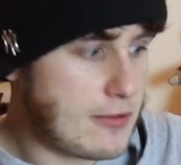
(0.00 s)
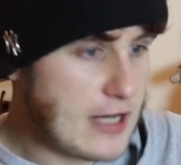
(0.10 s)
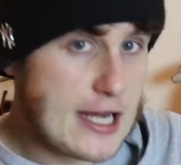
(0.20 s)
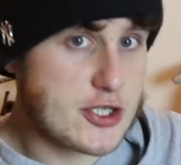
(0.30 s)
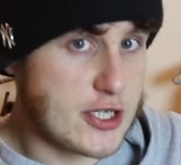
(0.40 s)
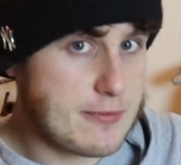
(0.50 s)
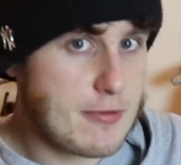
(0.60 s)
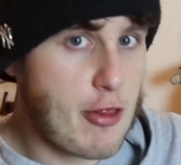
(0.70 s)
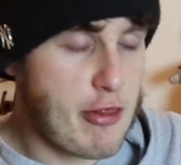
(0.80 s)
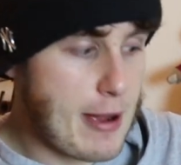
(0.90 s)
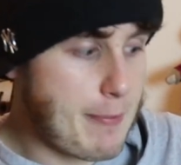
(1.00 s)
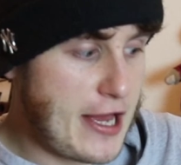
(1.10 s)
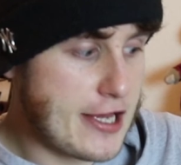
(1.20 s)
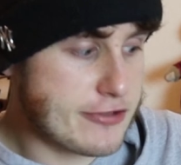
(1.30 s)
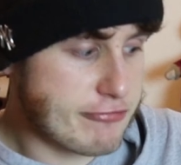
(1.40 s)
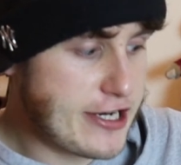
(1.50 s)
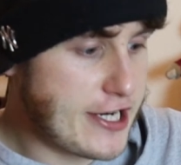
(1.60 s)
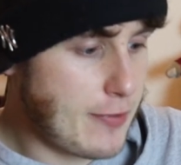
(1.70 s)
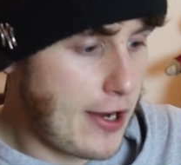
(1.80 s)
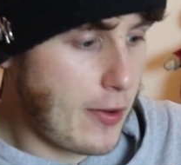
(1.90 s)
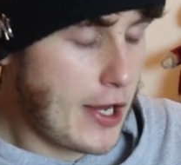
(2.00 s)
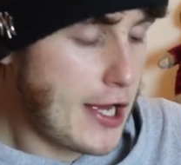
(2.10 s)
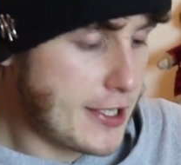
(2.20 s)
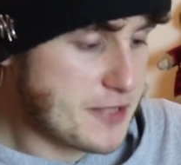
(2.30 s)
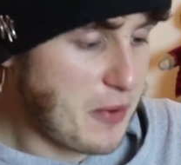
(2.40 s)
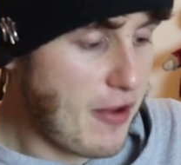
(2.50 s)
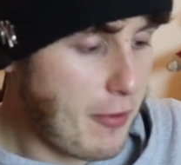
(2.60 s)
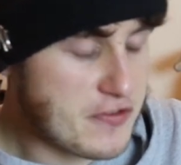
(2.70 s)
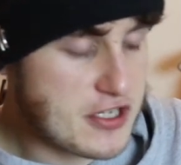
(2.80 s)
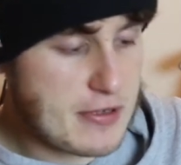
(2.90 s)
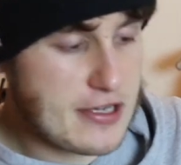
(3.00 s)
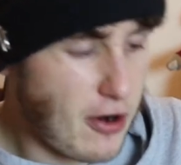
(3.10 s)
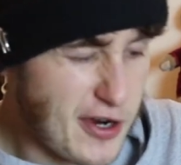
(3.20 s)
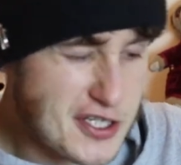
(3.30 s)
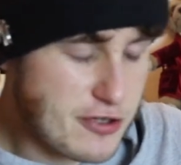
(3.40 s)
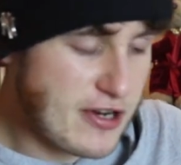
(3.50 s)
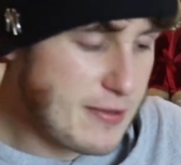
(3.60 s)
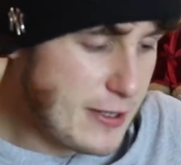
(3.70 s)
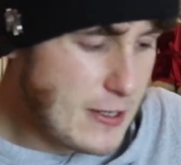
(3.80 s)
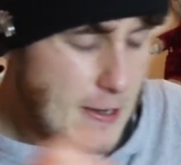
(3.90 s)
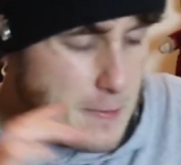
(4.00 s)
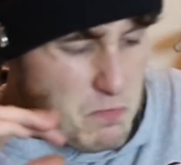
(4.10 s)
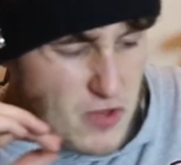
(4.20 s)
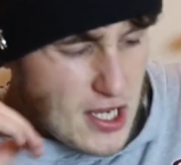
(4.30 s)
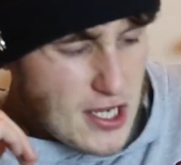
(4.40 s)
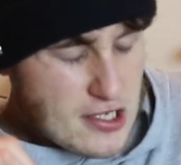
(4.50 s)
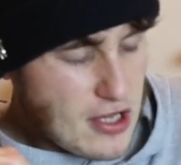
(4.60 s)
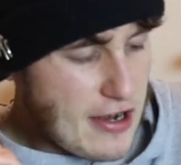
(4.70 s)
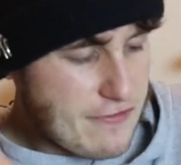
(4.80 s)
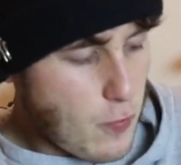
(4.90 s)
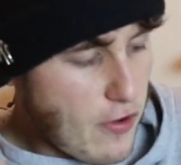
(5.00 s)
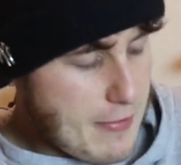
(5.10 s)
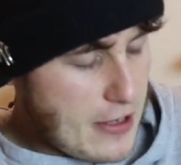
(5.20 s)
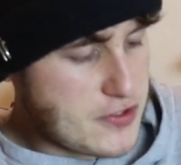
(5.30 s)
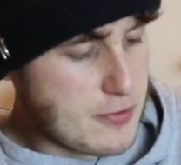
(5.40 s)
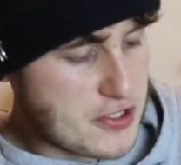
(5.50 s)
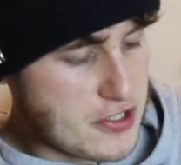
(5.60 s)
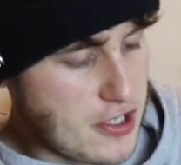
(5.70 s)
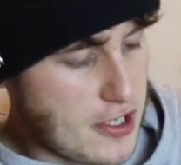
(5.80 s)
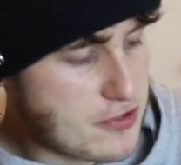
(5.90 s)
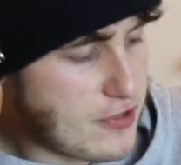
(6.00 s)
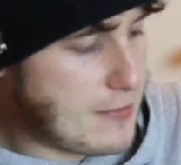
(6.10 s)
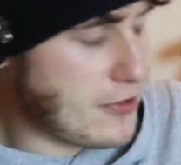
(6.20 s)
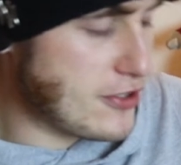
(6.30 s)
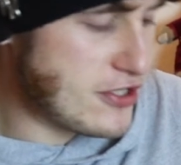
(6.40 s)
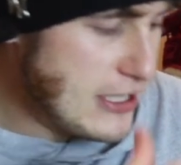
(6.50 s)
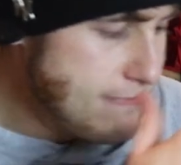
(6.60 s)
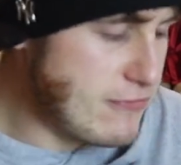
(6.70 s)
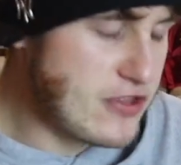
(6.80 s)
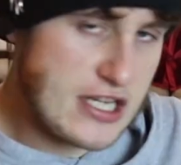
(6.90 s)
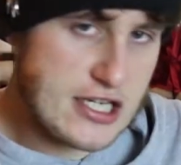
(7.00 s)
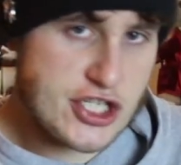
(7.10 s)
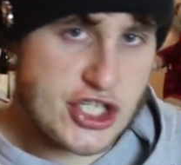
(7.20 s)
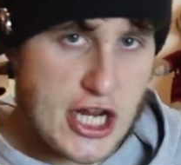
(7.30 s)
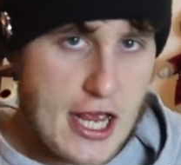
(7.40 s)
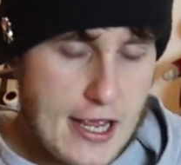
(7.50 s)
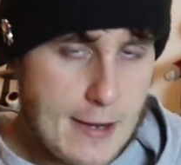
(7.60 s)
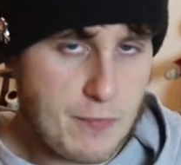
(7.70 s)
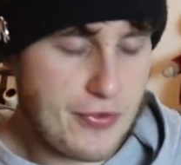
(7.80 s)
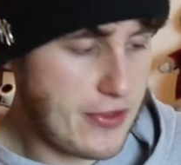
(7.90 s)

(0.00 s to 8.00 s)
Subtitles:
Actually, that pairs really well. Despite obviously being ice creamy, you don't have to worry about too much of the ice cream, because the sheer,